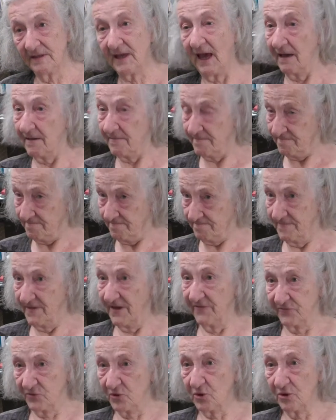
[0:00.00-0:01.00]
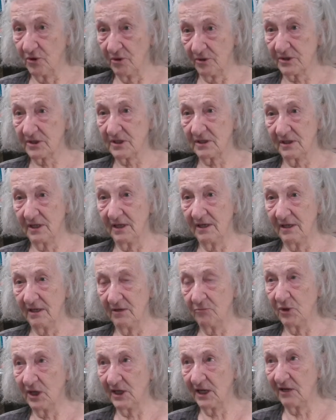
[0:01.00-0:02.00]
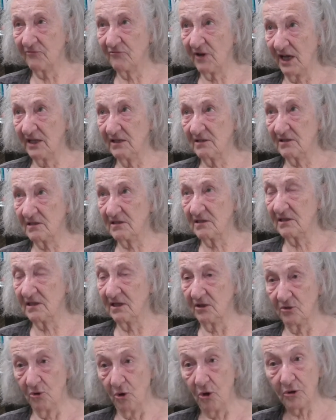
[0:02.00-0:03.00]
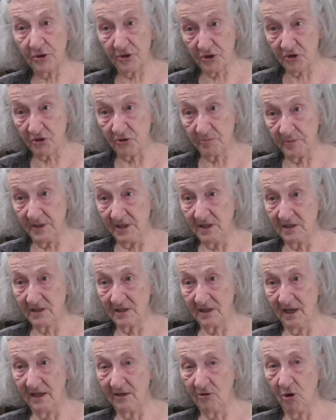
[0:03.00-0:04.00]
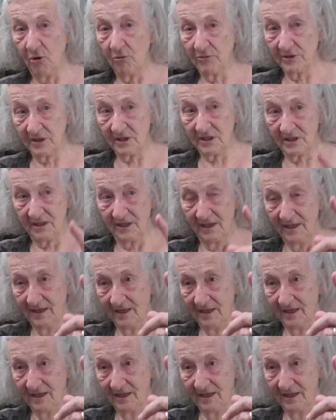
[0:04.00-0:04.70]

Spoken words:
Yeah, of course. When I write an orchestra piece, I always